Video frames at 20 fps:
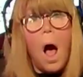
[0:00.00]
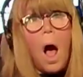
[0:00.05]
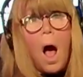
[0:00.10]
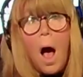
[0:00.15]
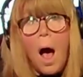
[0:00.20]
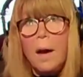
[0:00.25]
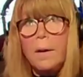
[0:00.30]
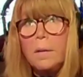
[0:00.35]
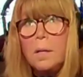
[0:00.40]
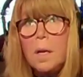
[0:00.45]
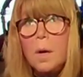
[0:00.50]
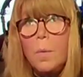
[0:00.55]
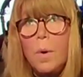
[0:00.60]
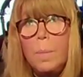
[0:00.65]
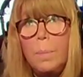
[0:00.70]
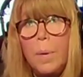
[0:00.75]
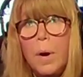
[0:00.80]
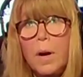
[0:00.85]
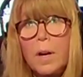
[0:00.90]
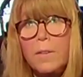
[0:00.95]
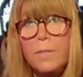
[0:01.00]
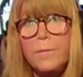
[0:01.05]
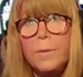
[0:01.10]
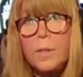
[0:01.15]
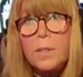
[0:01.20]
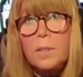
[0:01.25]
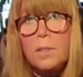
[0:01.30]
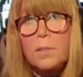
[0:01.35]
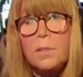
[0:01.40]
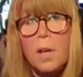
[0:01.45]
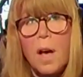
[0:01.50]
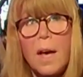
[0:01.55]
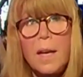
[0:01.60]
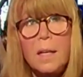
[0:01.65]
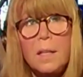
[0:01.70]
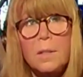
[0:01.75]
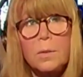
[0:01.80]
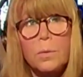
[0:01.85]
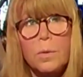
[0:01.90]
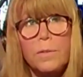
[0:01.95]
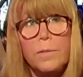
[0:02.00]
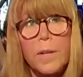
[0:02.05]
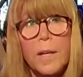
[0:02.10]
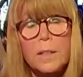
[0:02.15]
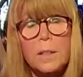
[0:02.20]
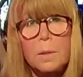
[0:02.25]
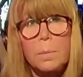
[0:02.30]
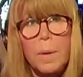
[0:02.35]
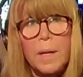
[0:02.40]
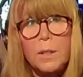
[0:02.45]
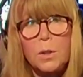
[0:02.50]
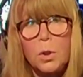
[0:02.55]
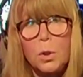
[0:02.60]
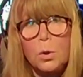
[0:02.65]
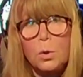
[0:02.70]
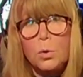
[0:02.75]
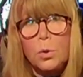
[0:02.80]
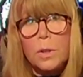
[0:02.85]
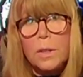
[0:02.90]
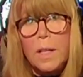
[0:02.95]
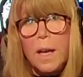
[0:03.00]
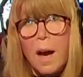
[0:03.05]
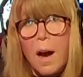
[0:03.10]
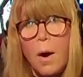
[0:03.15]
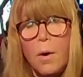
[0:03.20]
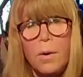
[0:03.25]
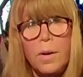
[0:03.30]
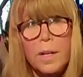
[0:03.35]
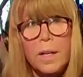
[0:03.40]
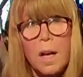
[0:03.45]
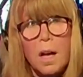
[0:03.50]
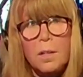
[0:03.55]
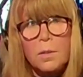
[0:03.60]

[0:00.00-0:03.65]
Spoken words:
I don't know what part of free society is reflected by children cowering